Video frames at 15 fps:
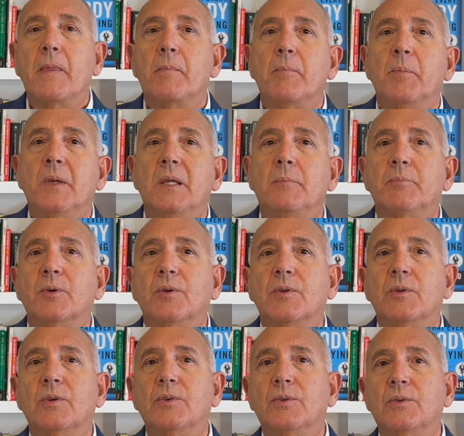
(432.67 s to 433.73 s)

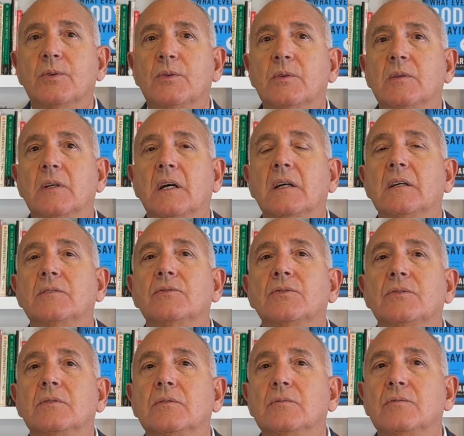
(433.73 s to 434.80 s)
people who uh,
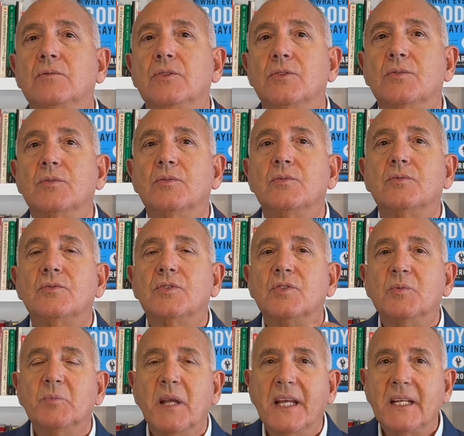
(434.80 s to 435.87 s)
do
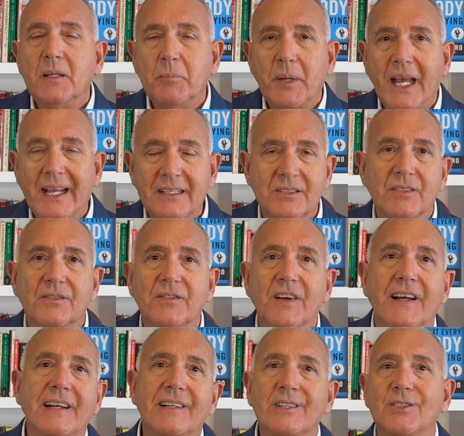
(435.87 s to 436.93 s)
too many
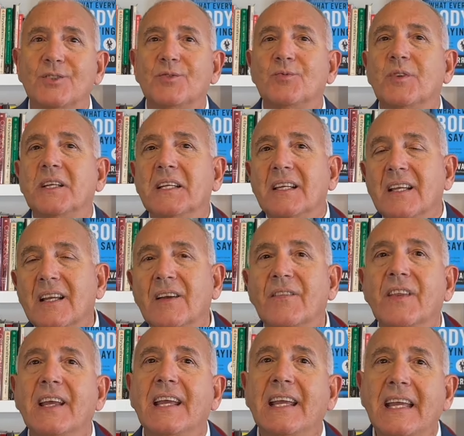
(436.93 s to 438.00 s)
pacifiers, wringing of
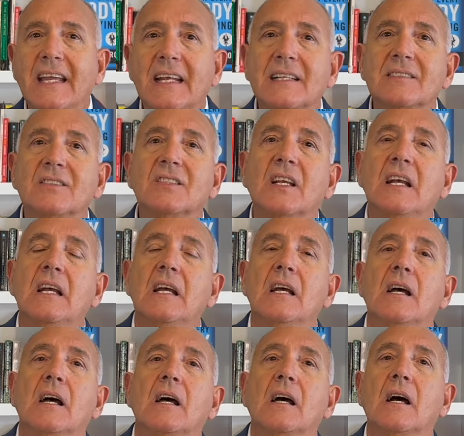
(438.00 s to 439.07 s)
the hands,
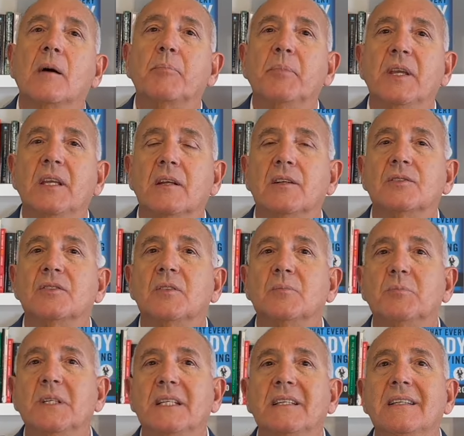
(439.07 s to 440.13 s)
appear to
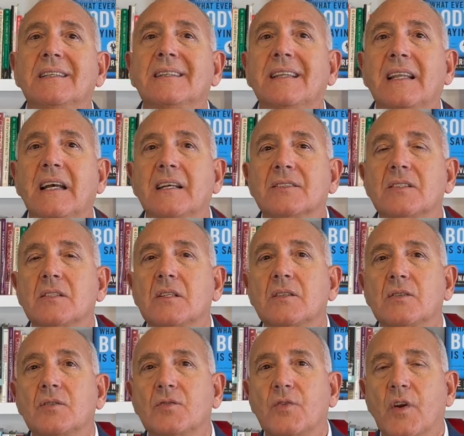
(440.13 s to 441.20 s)
be less
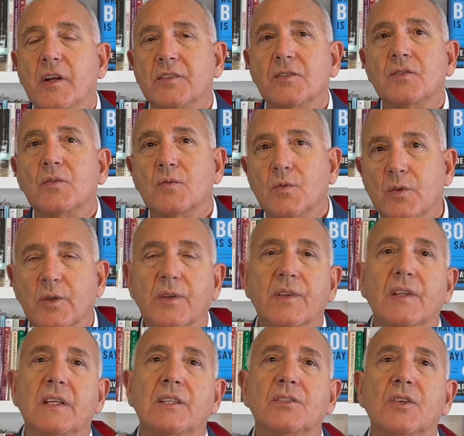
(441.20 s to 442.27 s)

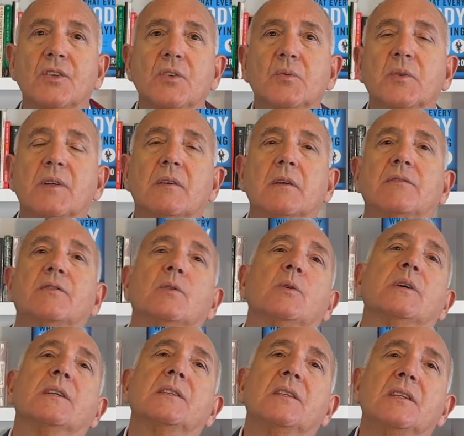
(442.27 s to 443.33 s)
trustworthy. So you want to
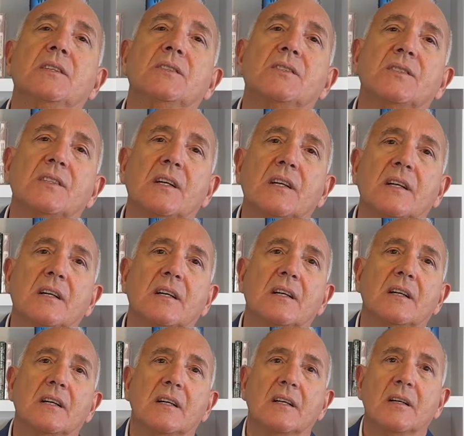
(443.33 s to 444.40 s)
avoid these uh,
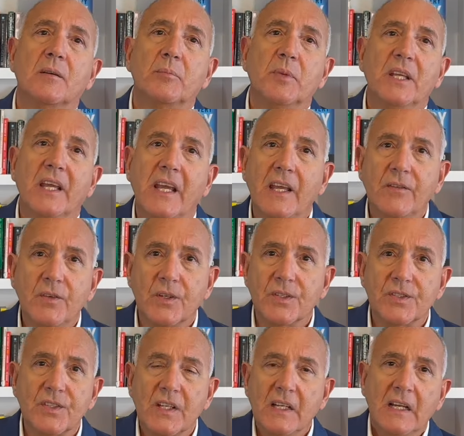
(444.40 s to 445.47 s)
uh,
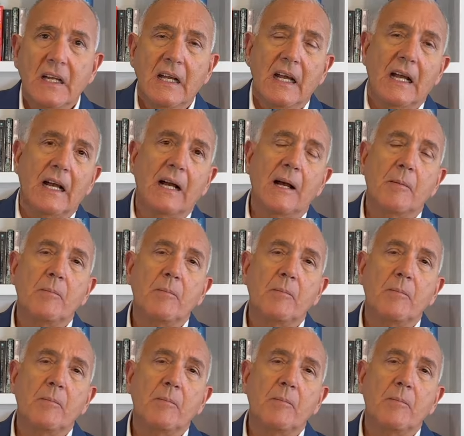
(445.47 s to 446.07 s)
behaviors. Um,